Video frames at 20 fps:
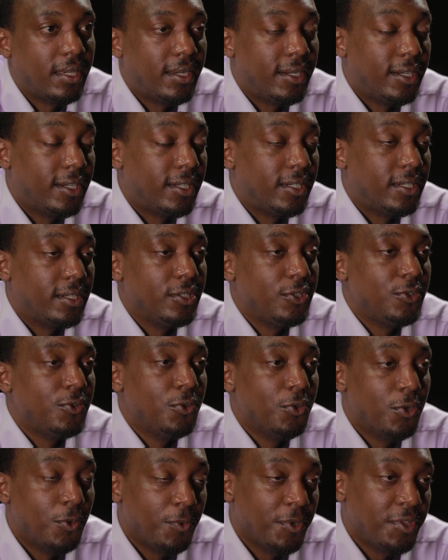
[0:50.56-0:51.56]
uh, to
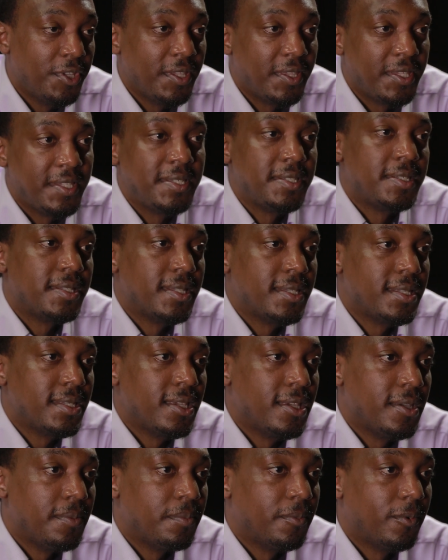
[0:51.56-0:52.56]
know whether this is the
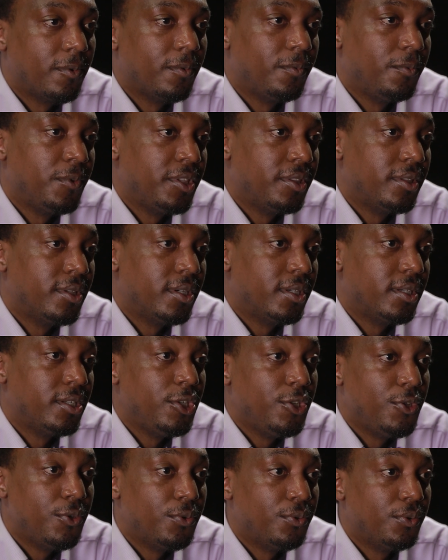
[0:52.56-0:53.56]
same with a
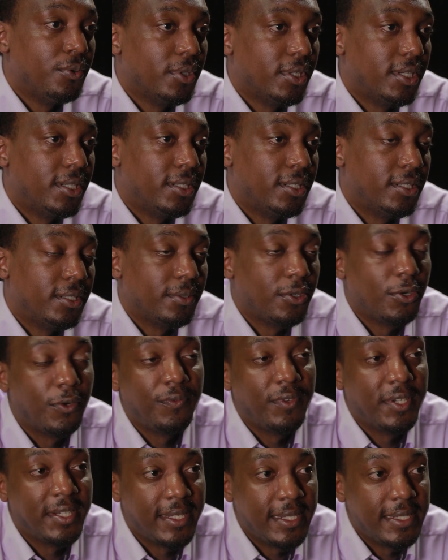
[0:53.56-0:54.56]
new uh,
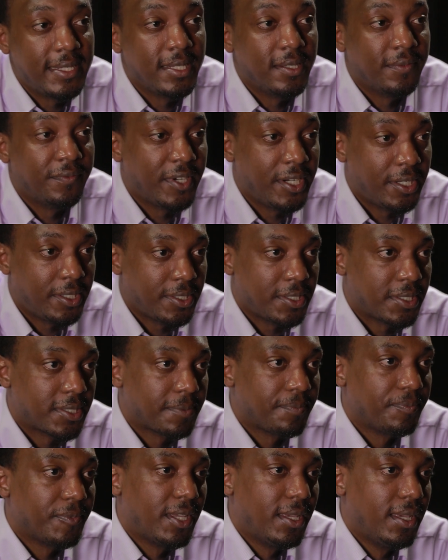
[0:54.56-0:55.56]
COVID-19 virus.
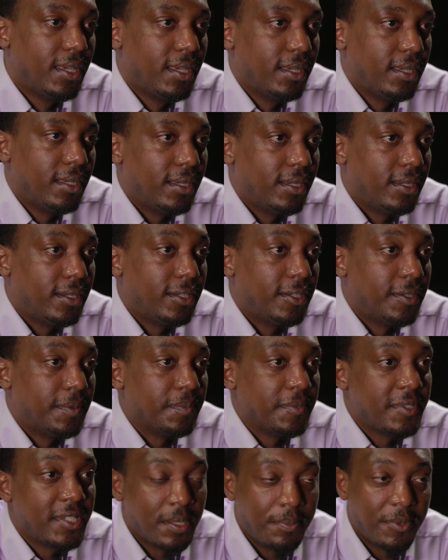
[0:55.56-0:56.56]
Um,
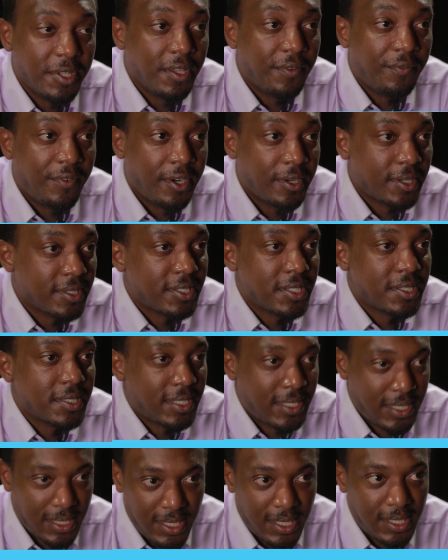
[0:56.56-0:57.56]
some other viruses
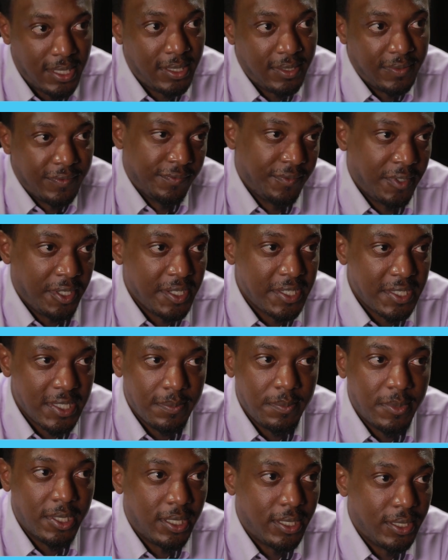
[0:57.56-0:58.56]
that are very
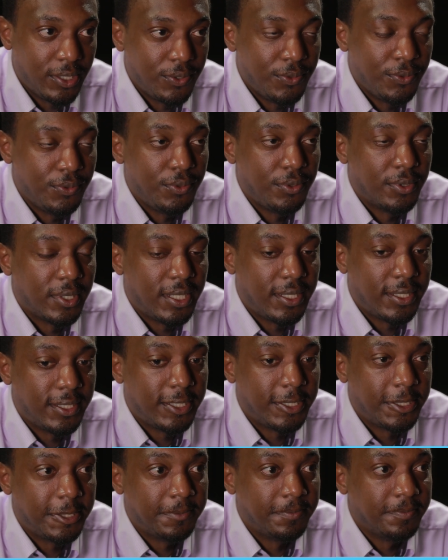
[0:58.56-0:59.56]
similar to
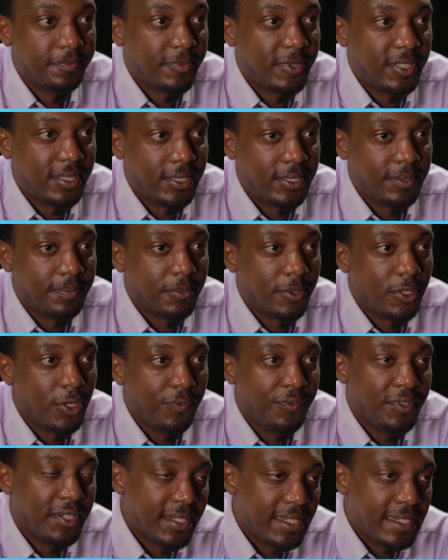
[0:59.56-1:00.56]
um, um,
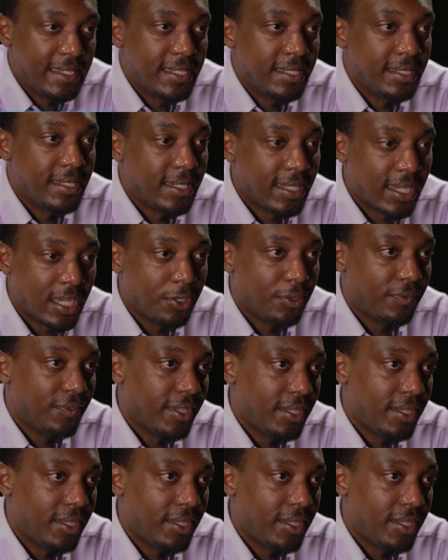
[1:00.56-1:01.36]
COVID-19 in kind of the